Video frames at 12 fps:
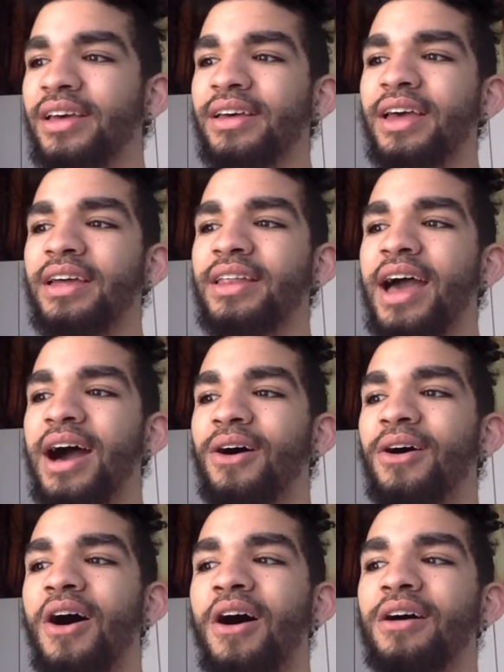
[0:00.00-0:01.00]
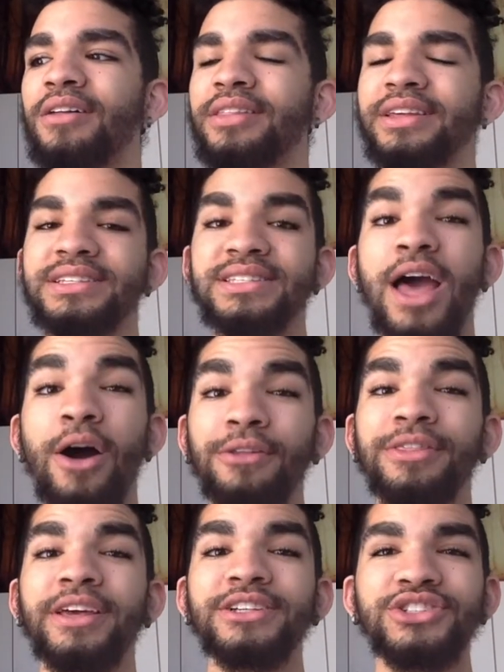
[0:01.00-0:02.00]
and how all these
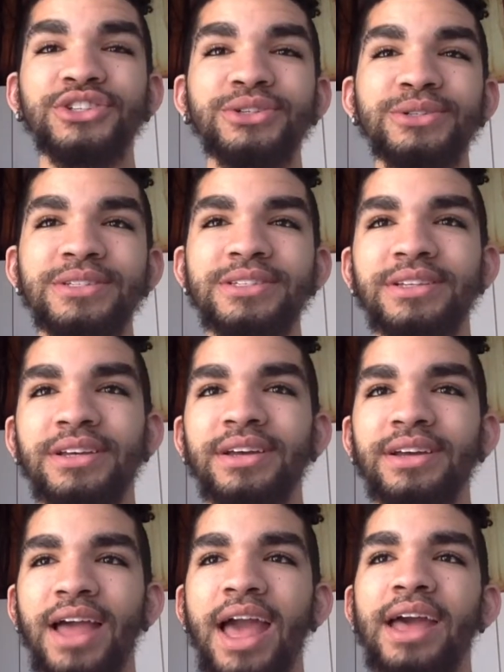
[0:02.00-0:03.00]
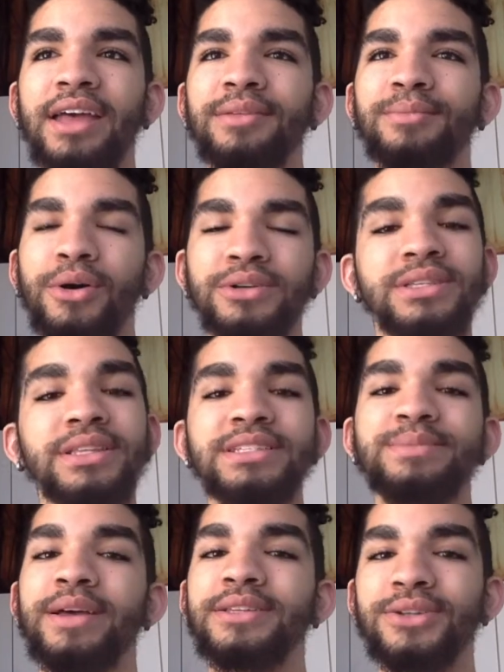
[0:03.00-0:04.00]
health issues and most of
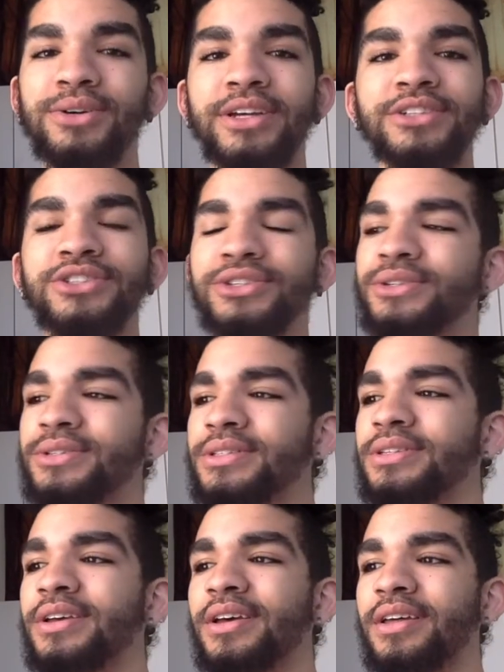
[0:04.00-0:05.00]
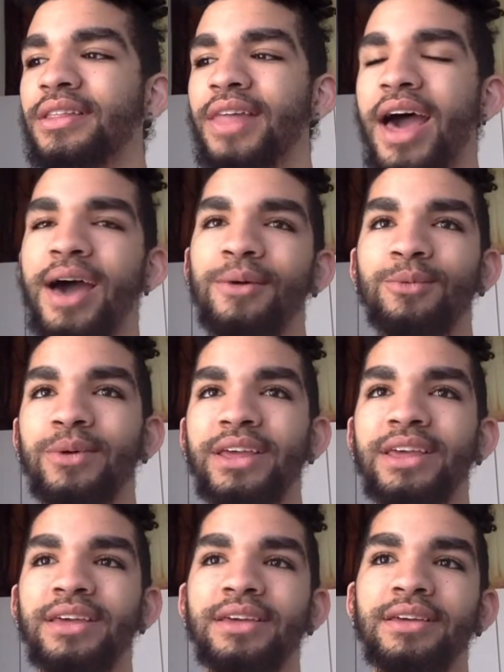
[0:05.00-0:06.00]
these mental issues that
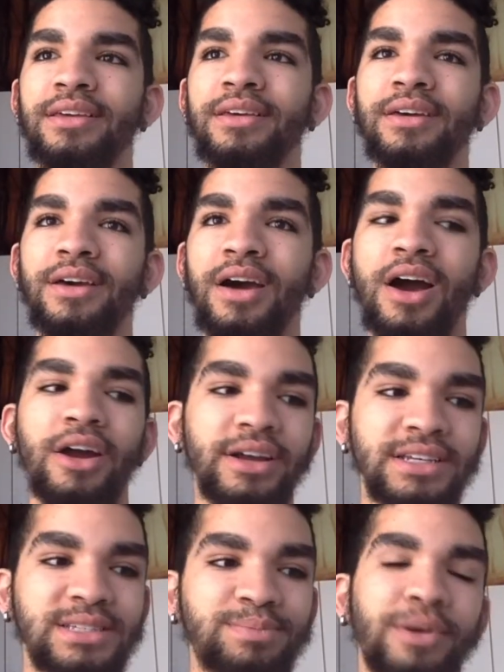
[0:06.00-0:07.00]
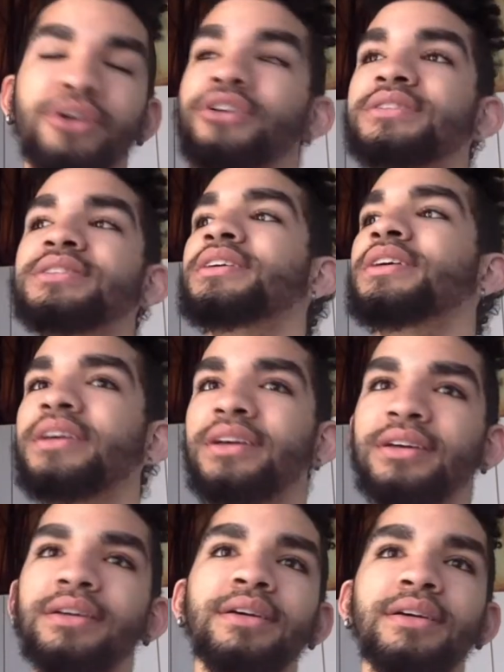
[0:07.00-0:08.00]
we are
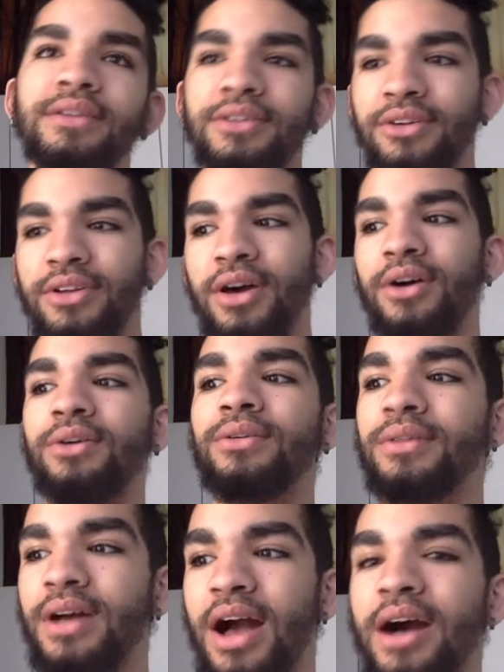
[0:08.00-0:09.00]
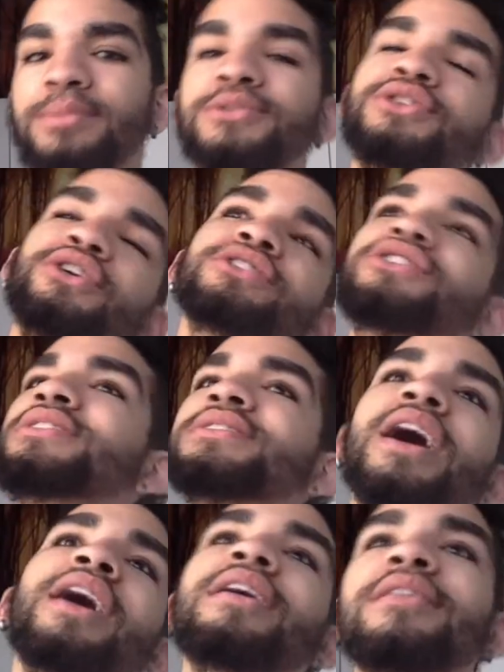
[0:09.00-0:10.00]
experiencing, upsurges
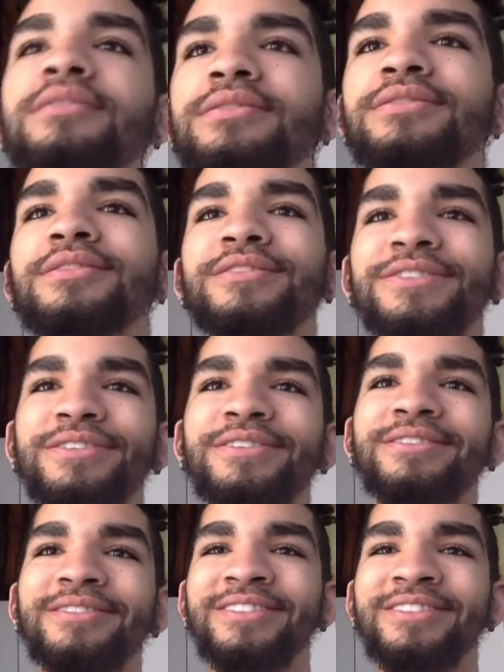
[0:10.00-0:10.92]
of